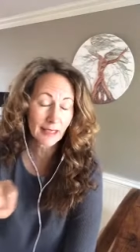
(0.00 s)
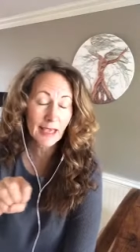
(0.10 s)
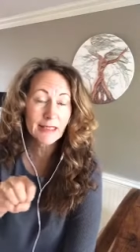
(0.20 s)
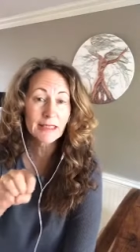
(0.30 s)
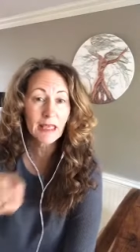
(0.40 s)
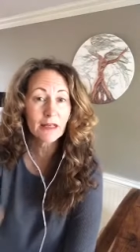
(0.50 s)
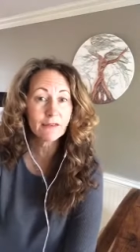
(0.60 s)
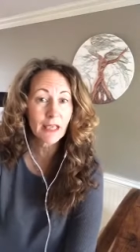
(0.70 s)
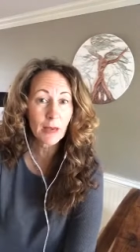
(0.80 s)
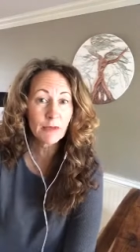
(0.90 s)
cascade
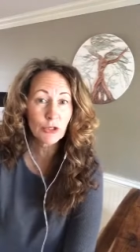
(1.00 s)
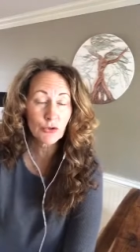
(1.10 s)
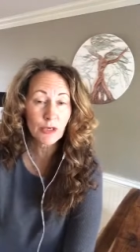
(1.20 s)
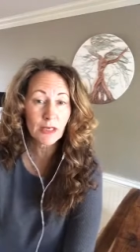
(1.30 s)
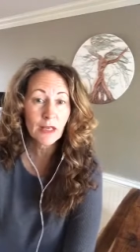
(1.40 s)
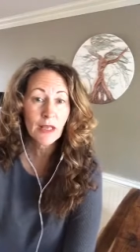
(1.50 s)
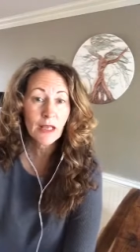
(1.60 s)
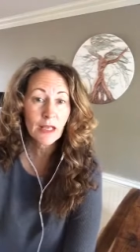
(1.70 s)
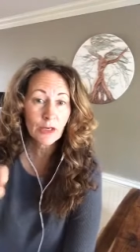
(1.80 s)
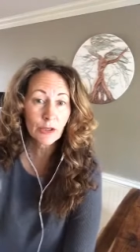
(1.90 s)
of chemistry,
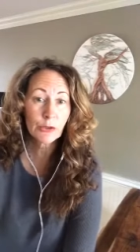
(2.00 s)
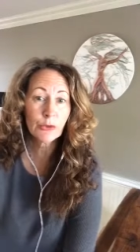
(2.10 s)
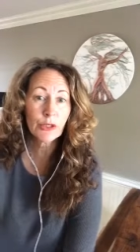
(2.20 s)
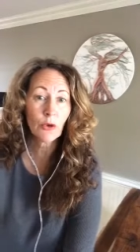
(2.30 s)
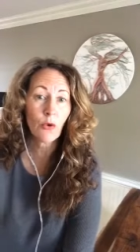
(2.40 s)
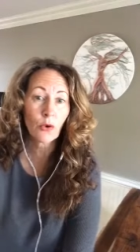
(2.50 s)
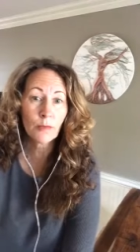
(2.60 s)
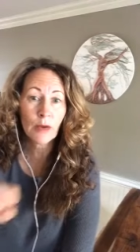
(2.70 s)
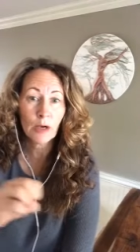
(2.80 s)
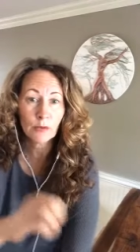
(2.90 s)
including
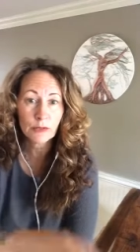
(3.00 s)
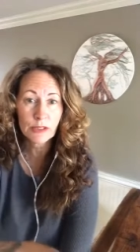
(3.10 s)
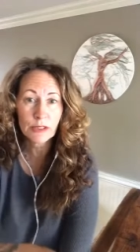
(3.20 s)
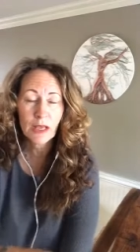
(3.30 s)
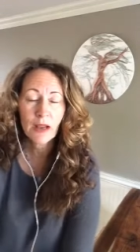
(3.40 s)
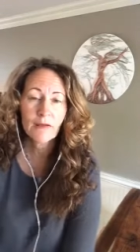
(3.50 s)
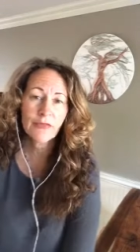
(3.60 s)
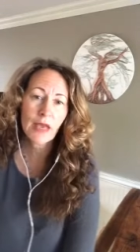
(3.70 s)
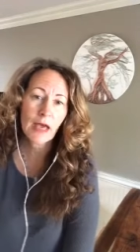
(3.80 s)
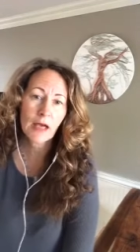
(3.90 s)
hormones
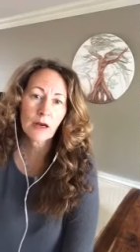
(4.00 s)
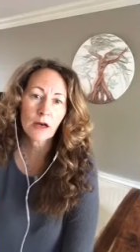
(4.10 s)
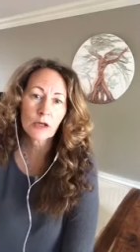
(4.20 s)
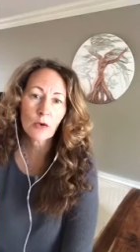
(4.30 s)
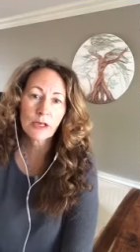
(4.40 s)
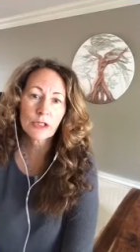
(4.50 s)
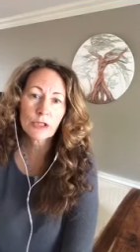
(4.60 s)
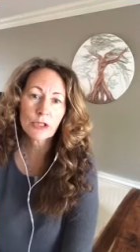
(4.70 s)
that are going